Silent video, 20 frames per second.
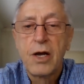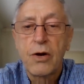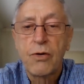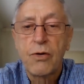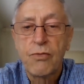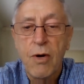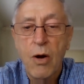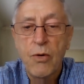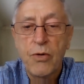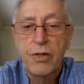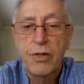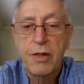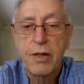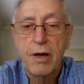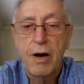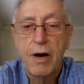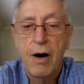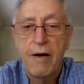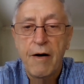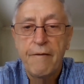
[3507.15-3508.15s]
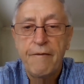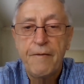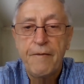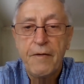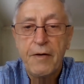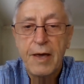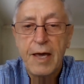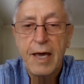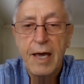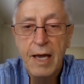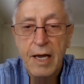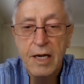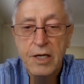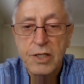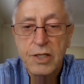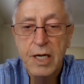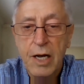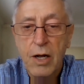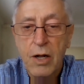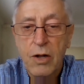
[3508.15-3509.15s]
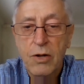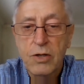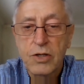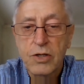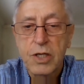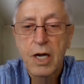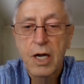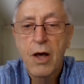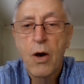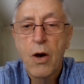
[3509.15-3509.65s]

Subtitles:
growth of hair cells,